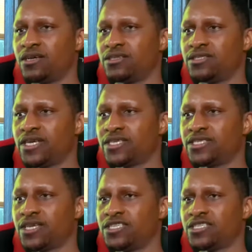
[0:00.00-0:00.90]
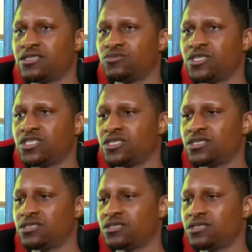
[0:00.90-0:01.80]
next station, which
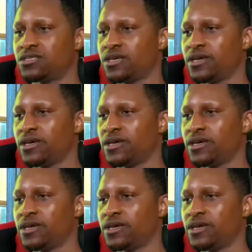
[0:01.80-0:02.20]
is